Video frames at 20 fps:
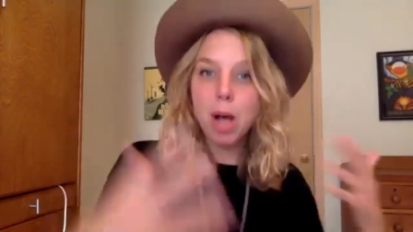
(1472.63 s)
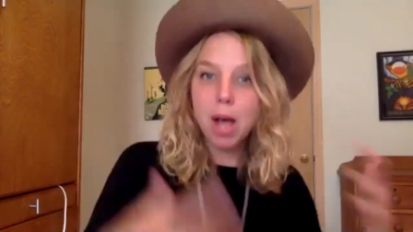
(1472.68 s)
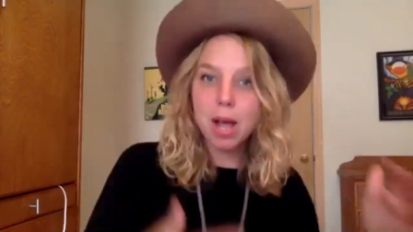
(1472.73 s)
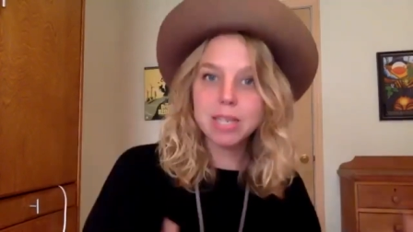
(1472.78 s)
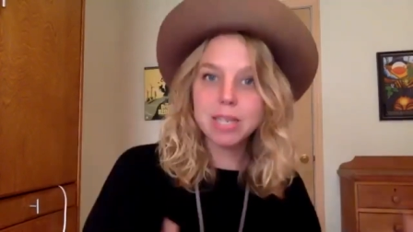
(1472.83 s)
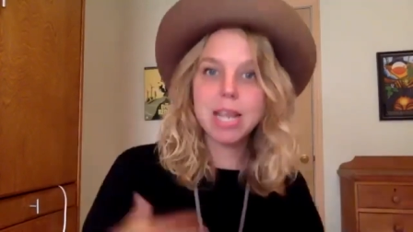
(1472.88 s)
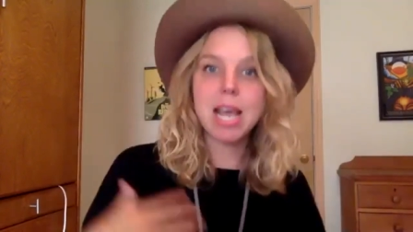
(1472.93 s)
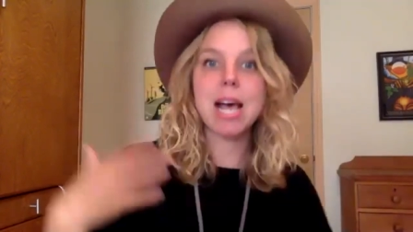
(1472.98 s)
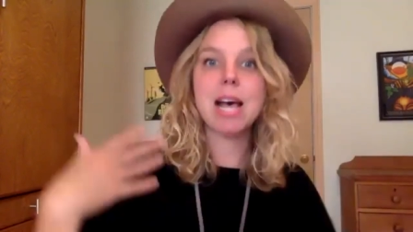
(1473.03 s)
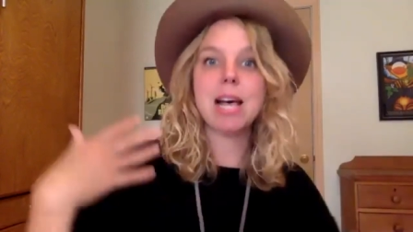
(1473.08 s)

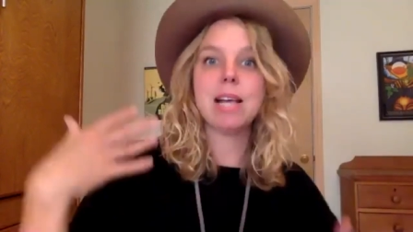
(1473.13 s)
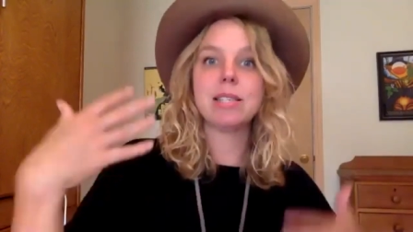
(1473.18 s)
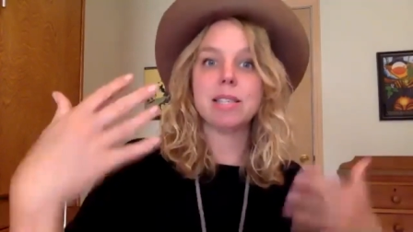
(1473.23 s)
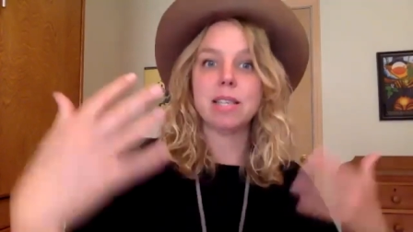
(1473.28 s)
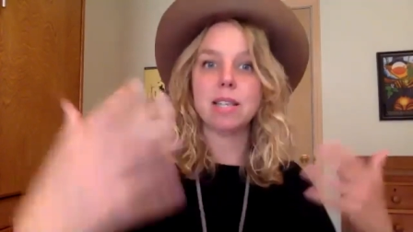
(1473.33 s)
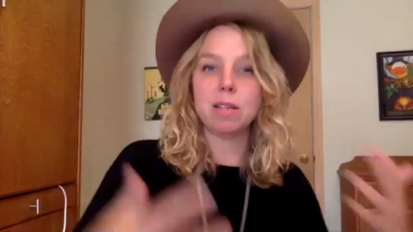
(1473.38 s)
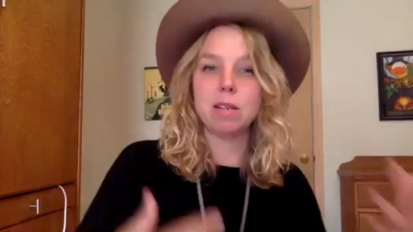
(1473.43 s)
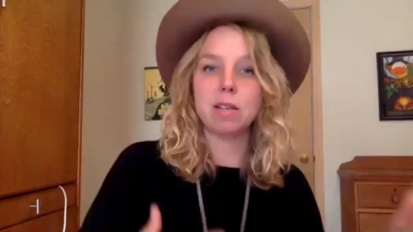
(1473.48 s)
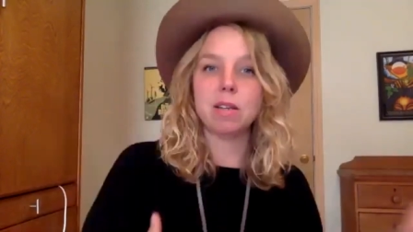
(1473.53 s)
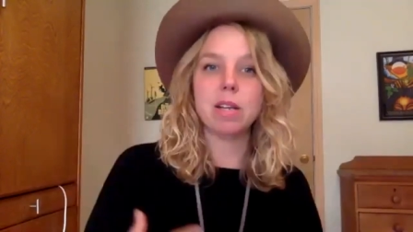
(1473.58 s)
podcasts
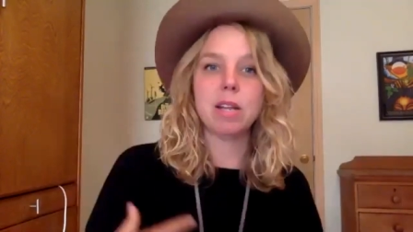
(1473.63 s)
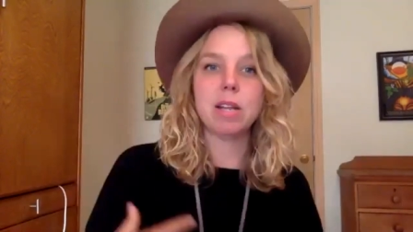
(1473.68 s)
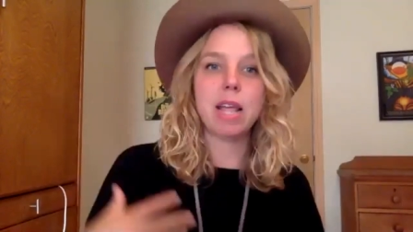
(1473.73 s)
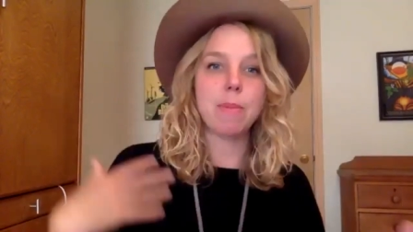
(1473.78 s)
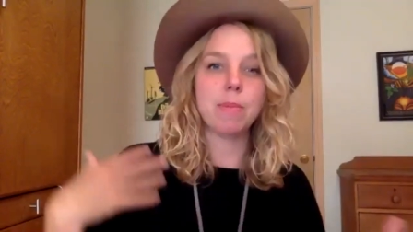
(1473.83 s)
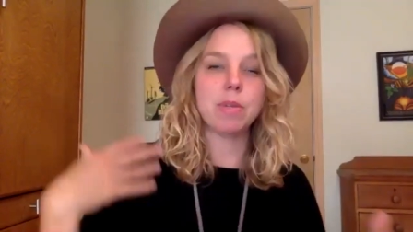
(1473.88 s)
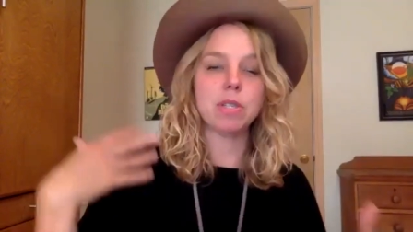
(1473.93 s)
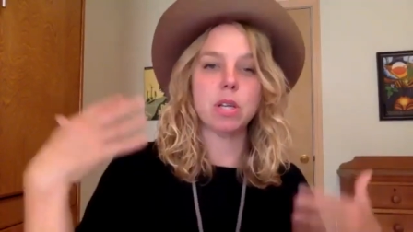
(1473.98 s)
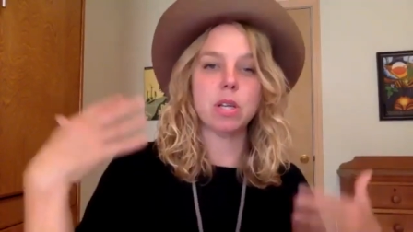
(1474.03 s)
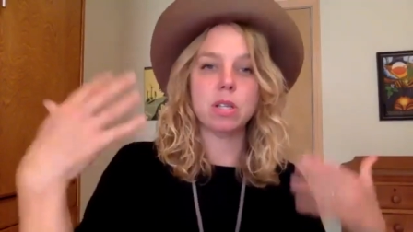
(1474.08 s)
and
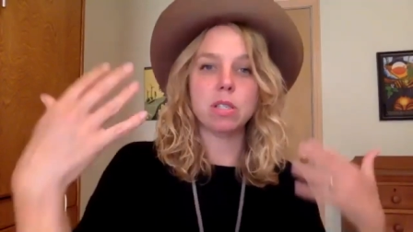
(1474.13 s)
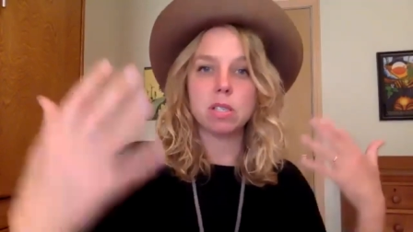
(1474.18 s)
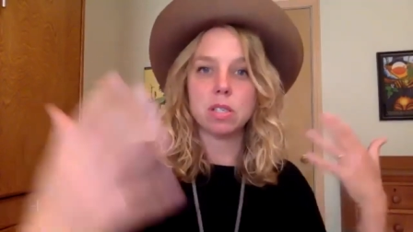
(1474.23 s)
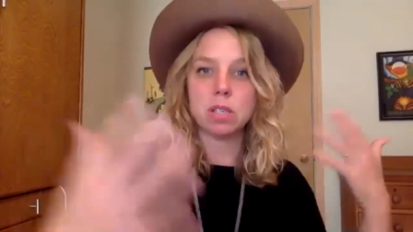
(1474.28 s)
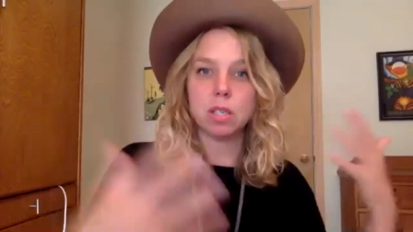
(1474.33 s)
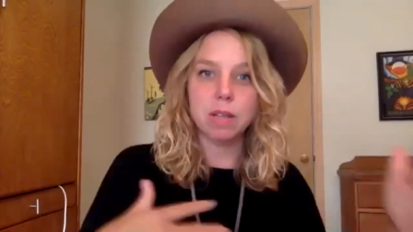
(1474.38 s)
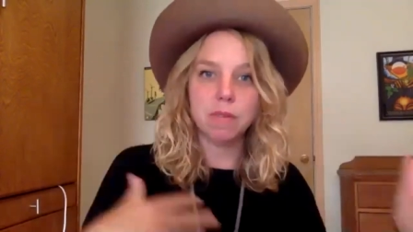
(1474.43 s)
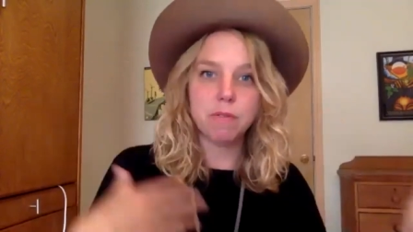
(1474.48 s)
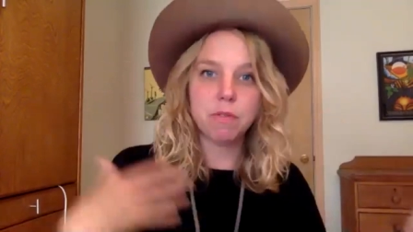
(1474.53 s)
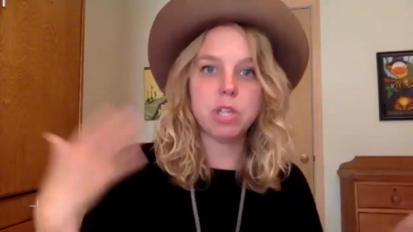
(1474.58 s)
Amazon's
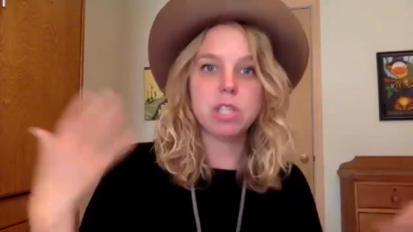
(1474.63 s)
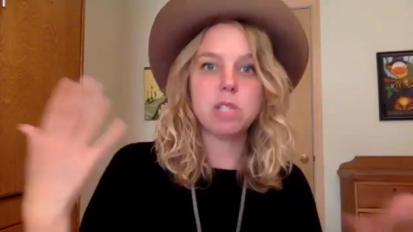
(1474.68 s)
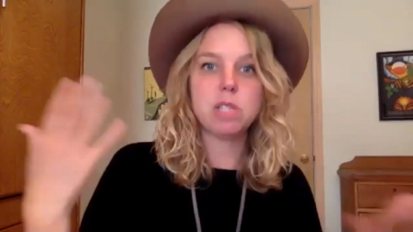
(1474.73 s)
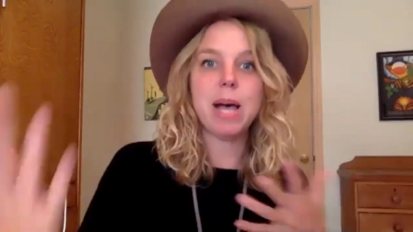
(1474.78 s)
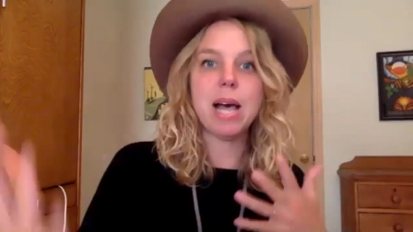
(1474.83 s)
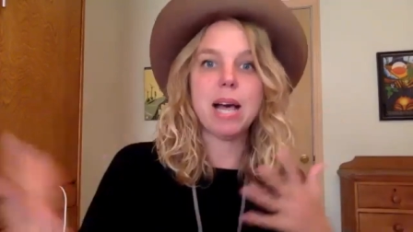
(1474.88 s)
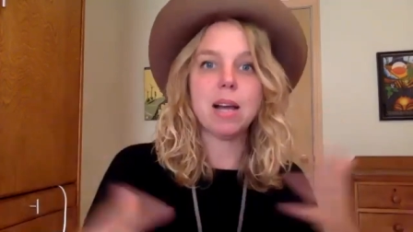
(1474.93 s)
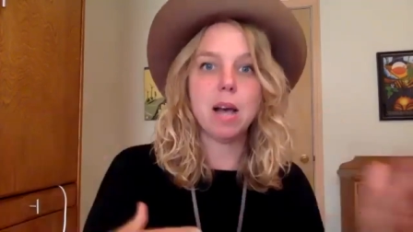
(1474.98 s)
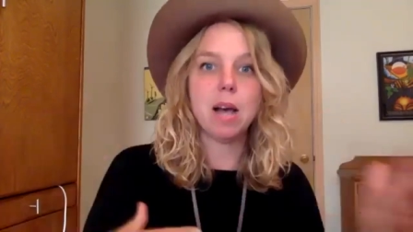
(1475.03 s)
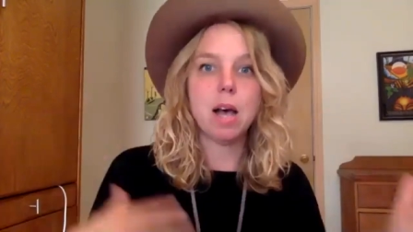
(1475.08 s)
deliveries
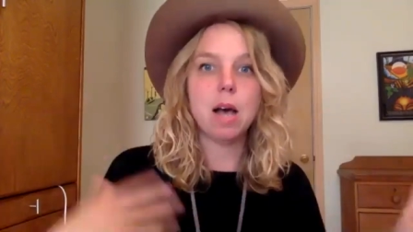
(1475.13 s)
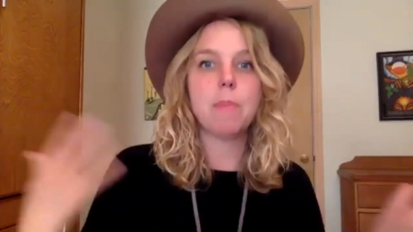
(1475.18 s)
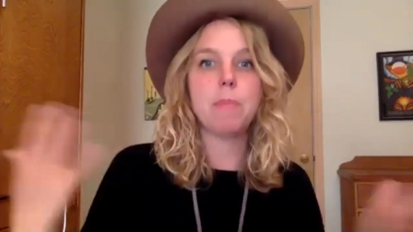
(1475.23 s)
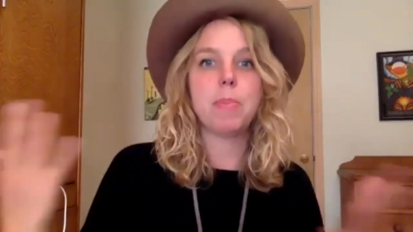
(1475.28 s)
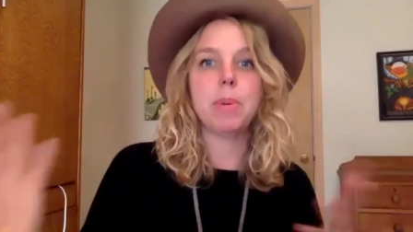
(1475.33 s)
back up.